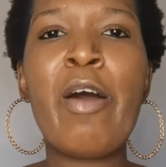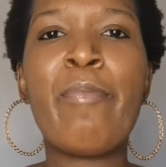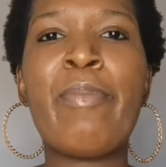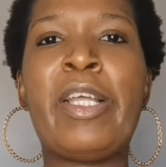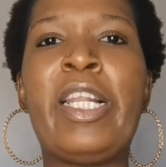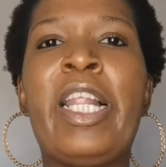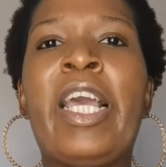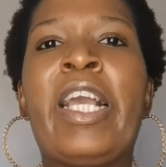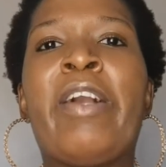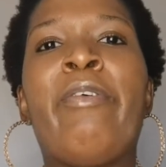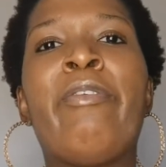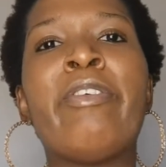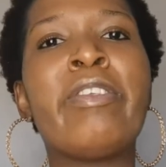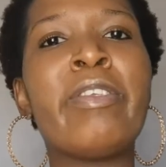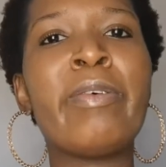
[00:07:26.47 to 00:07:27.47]
but like
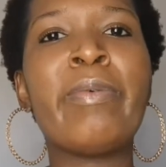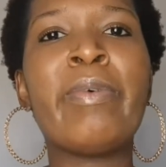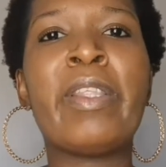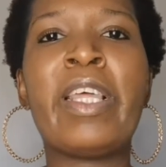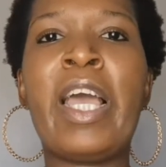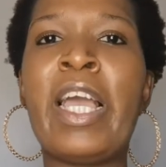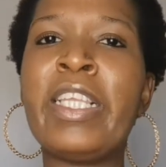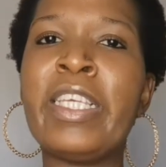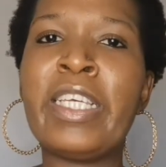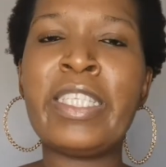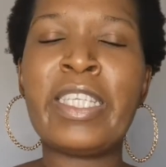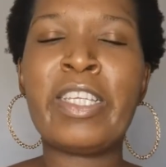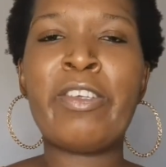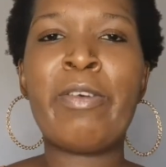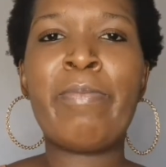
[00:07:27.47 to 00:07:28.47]
also with onions
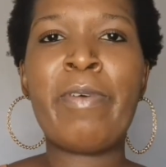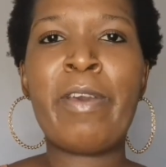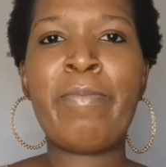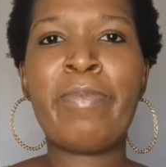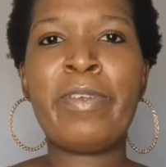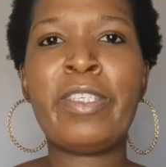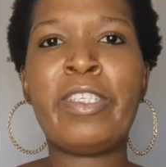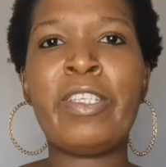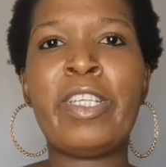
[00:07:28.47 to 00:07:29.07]
and your peppers,